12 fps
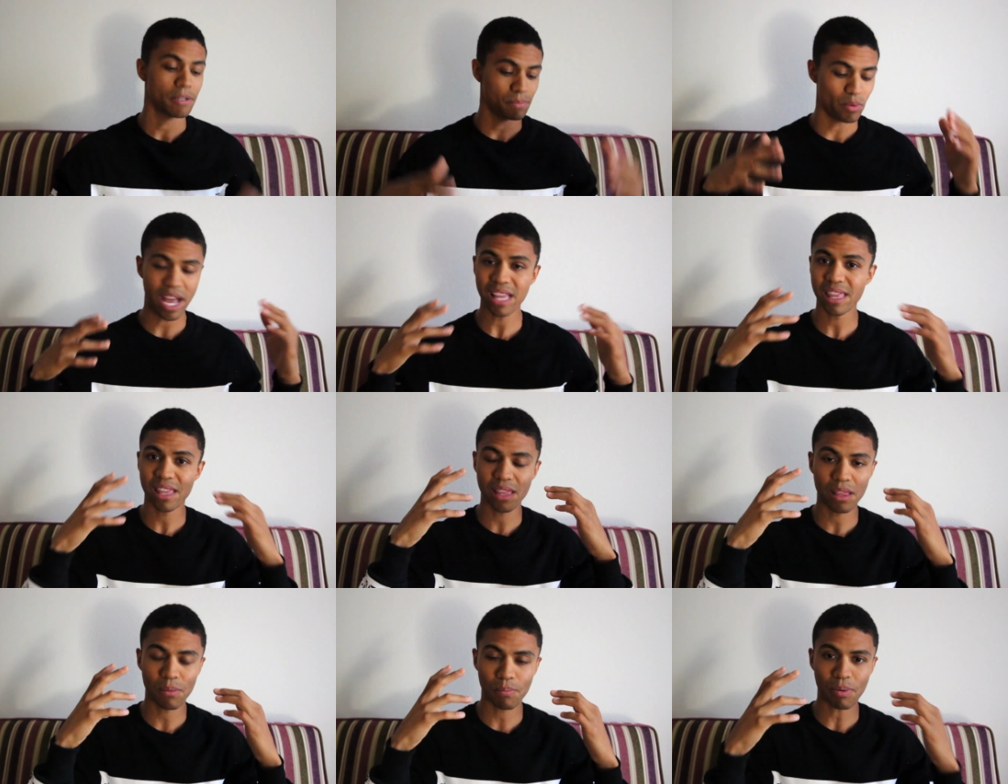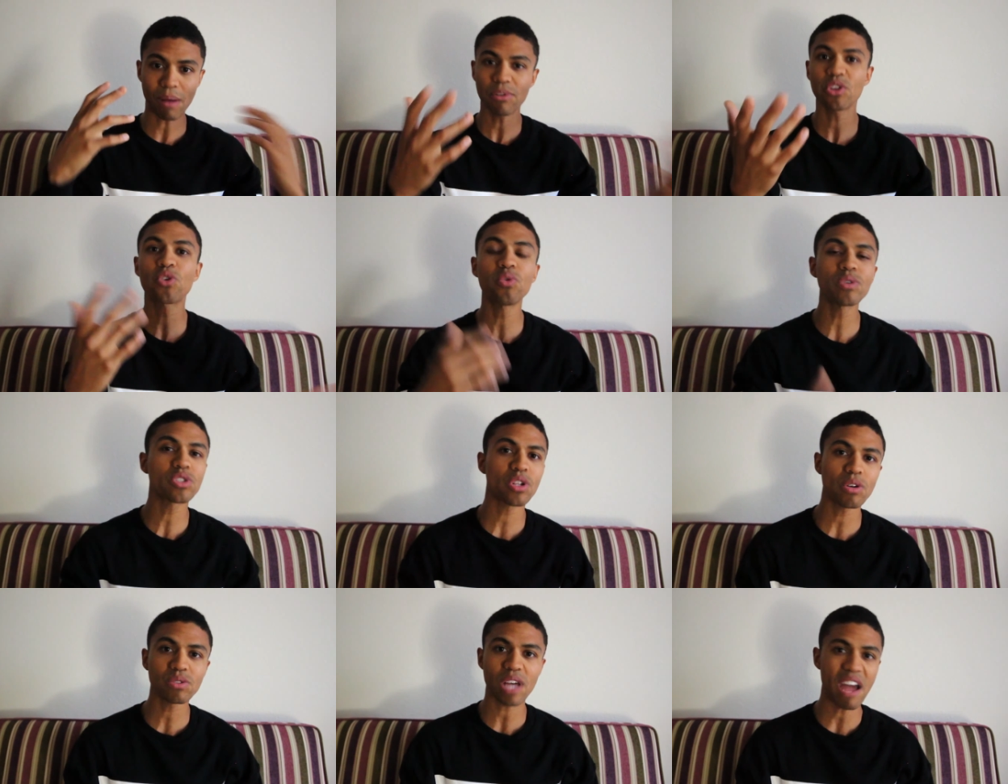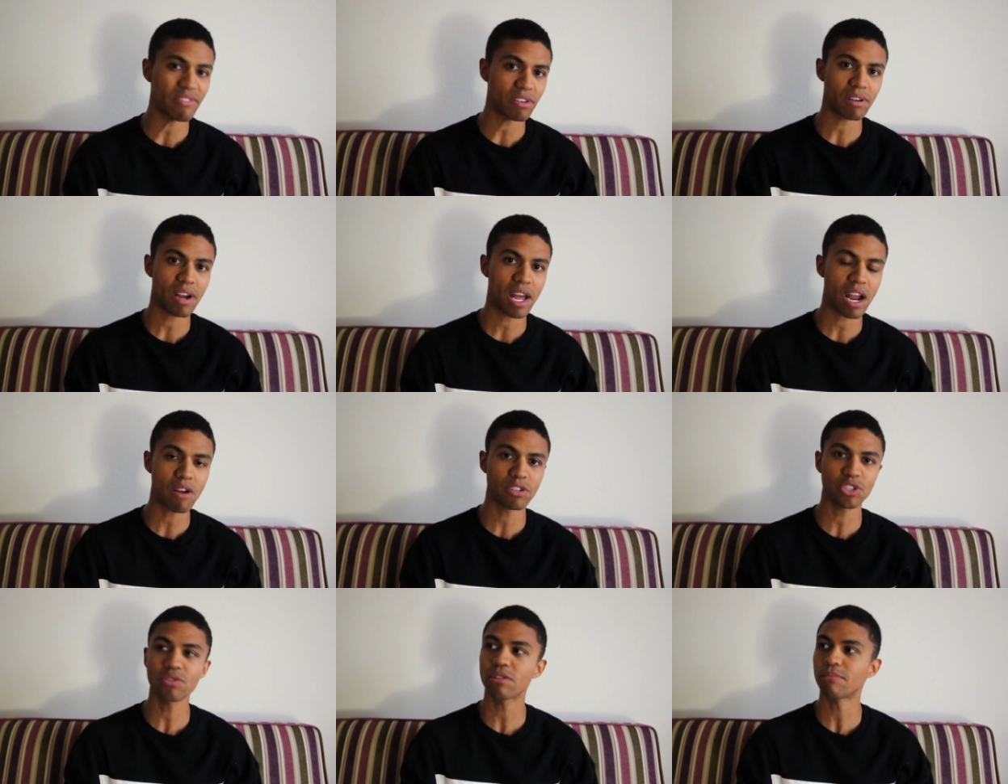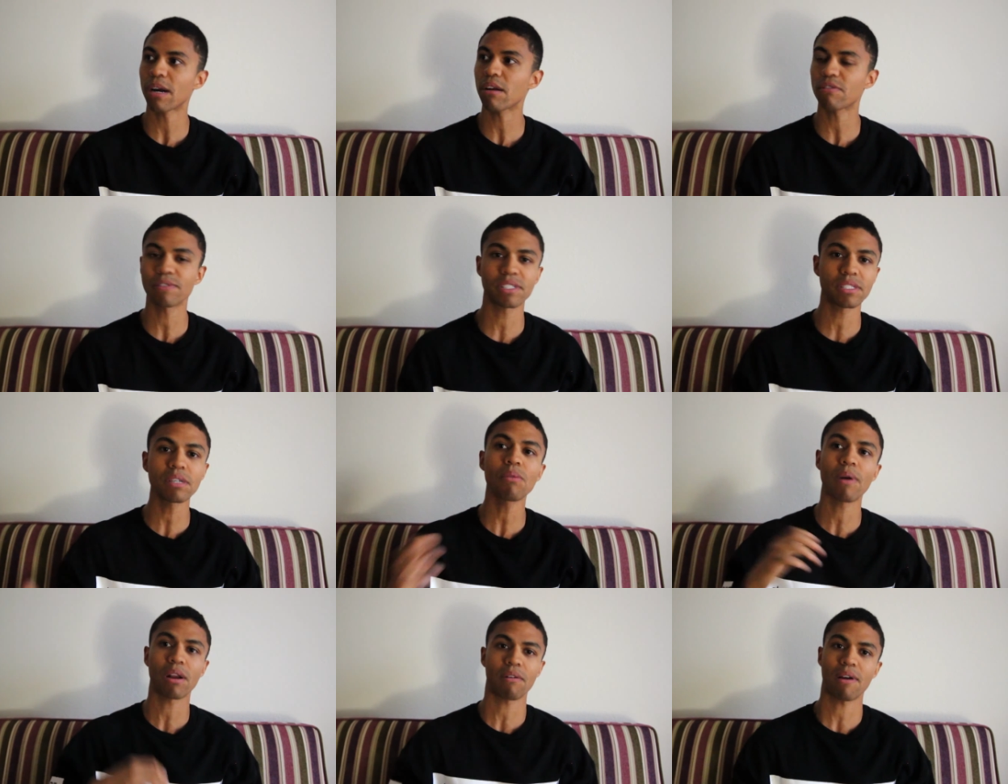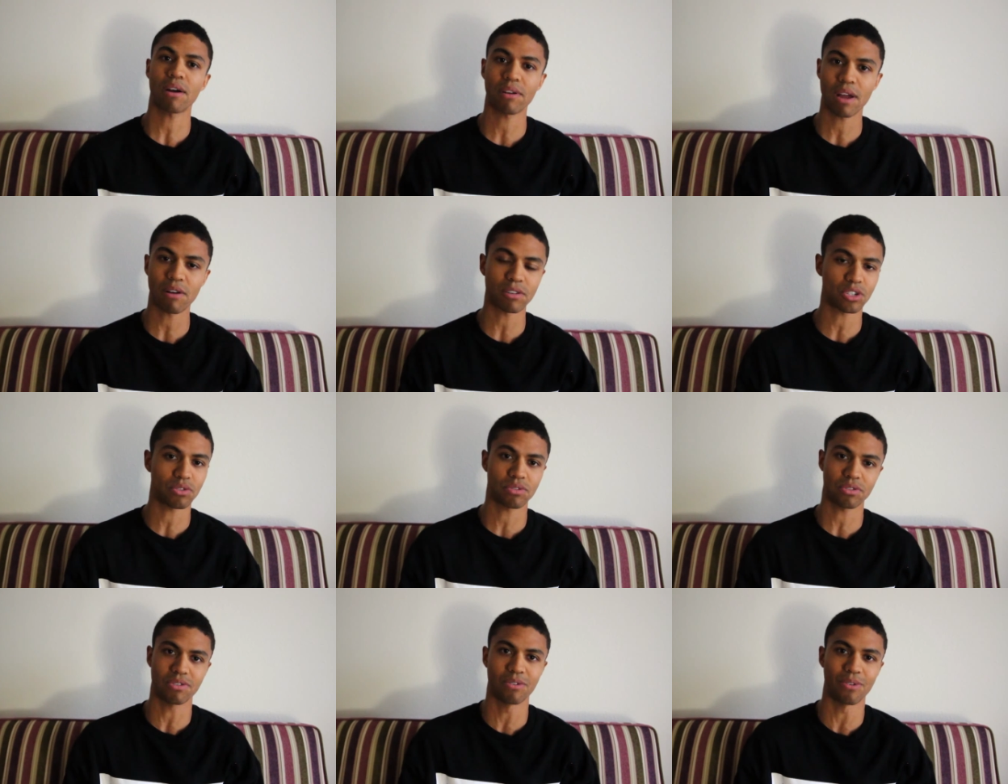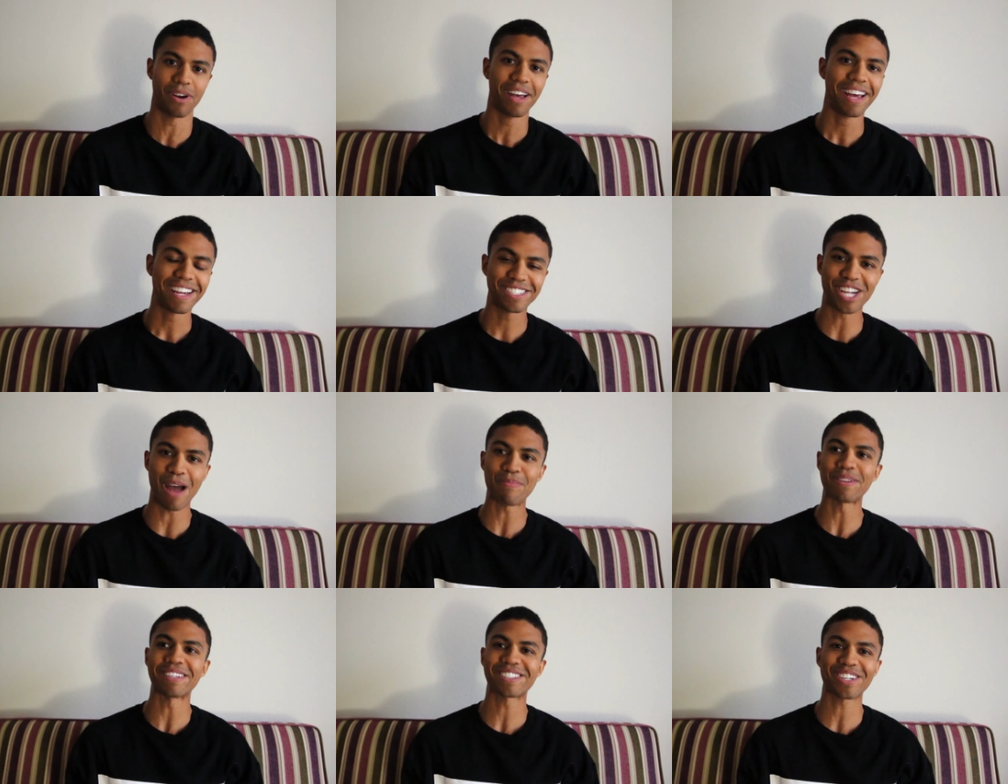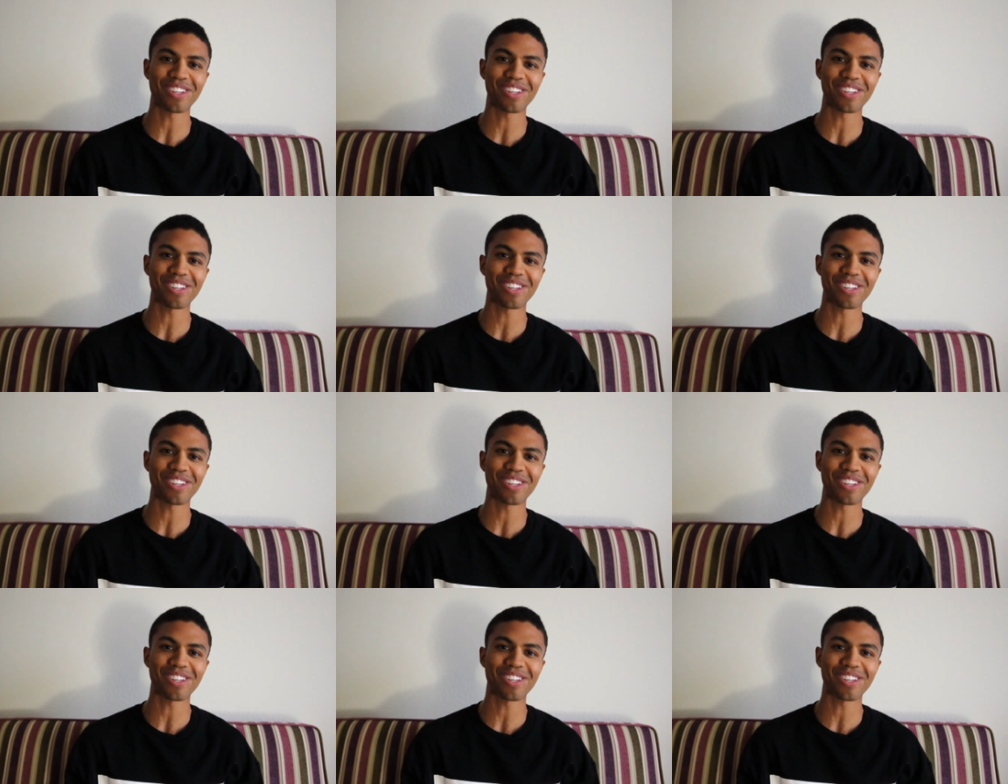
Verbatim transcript: We had probably the coolest clothes ever at Harajuku. My girlfriend's still wearing around Harajuku Japanese